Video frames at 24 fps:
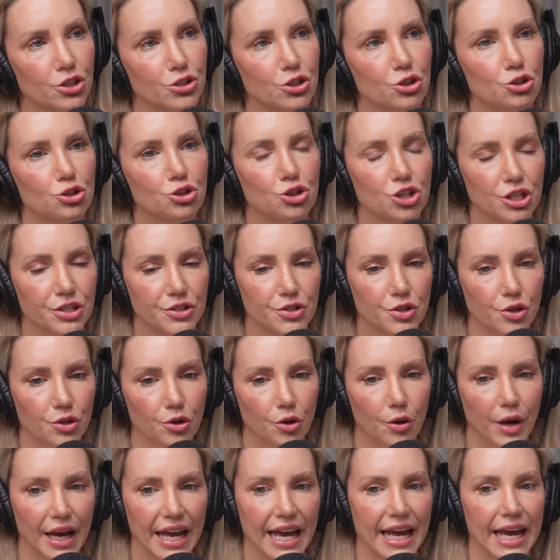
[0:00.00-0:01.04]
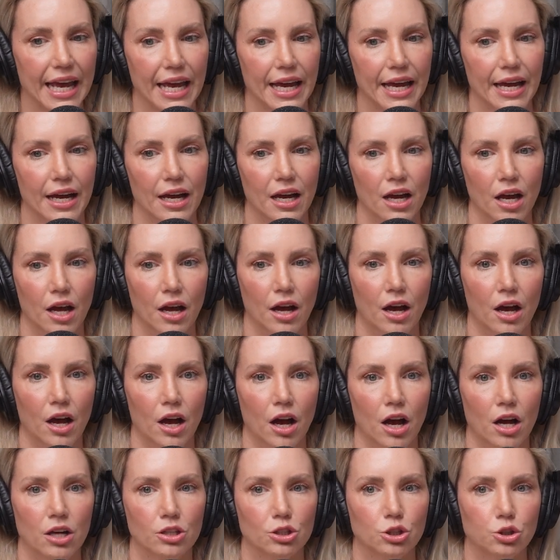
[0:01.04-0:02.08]
So just so your hair
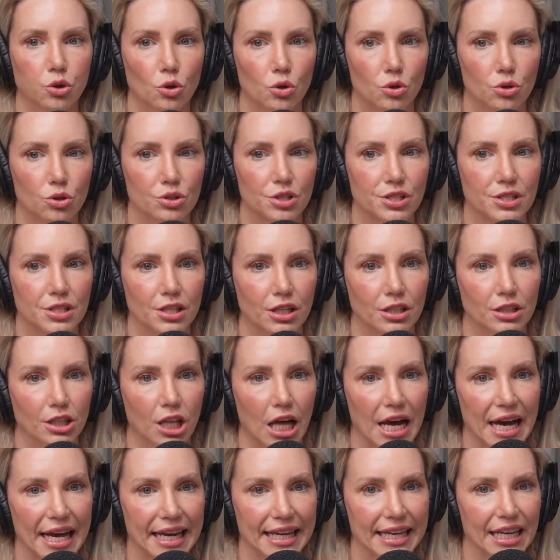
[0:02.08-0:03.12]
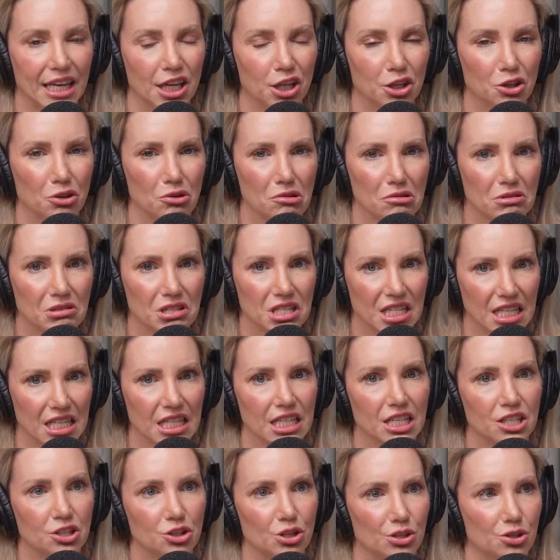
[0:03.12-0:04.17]
looks like you
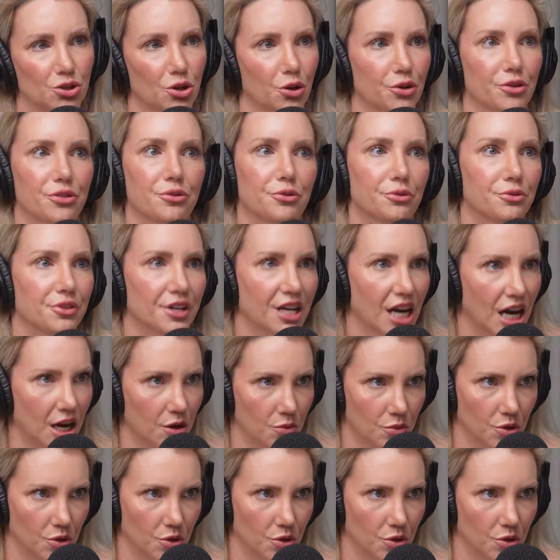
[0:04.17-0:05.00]
didn't just go through the car